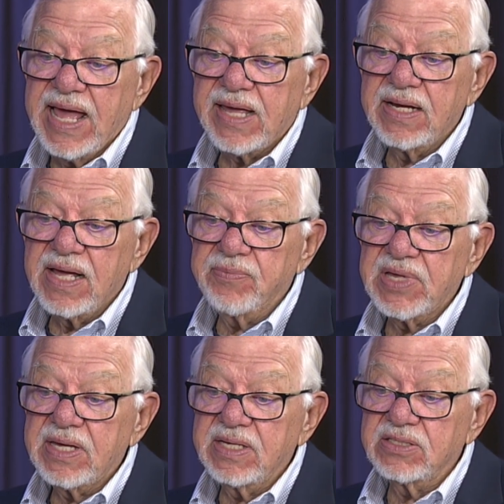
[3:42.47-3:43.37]

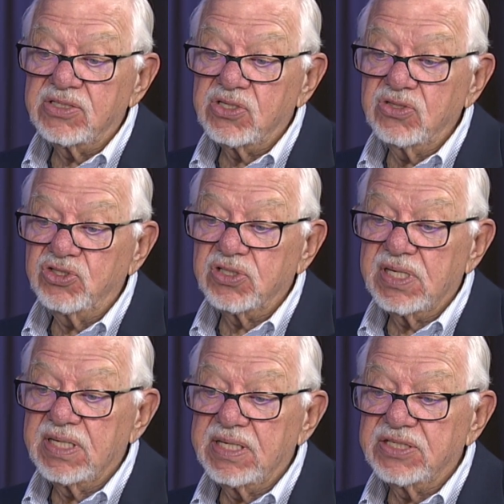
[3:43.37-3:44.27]
economic and social
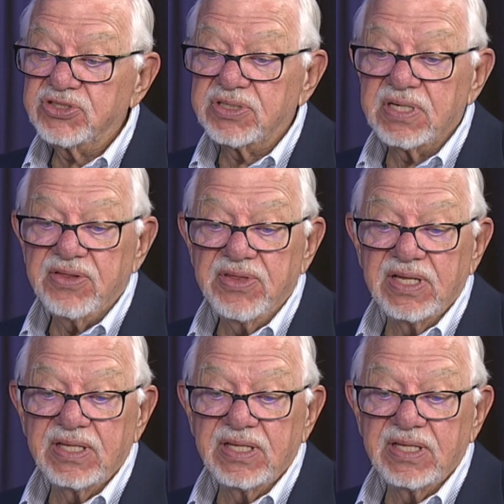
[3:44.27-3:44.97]
condition that